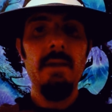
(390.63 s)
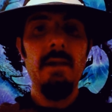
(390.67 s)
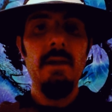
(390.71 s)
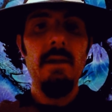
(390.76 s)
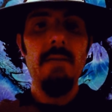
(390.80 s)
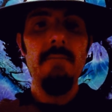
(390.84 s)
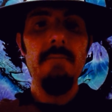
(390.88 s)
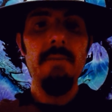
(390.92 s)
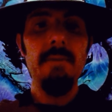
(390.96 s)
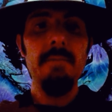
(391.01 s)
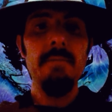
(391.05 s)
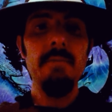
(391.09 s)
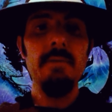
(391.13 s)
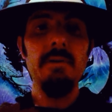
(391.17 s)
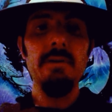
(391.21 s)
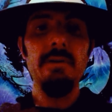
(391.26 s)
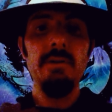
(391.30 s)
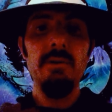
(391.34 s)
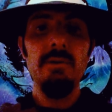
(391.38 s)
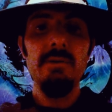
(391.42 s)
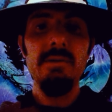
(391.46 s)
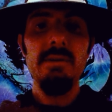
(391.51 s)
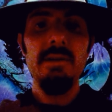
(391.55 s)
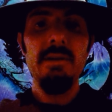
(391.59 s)
and people are
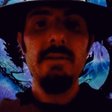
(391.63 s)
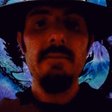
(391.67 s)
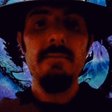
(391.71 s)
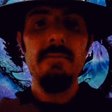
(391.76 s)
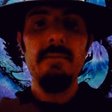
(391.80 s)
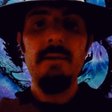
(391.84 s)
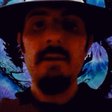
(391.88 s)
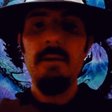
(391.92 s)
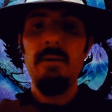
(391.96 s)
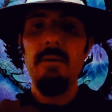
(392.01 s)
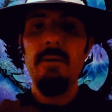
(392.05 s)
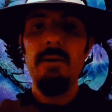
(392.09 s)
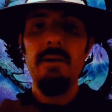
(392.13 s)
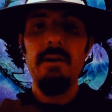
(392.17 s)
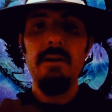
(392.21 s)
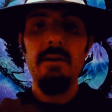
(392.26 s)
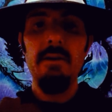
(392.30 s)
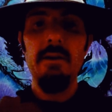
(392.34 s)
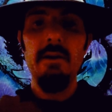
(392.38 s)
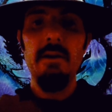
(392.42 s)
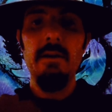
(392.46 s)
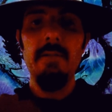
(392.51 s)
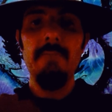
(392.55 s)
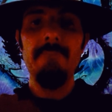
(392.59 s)
using it. I want to hear
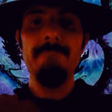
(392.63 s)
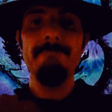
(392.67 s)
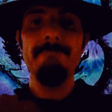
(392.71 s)
it all.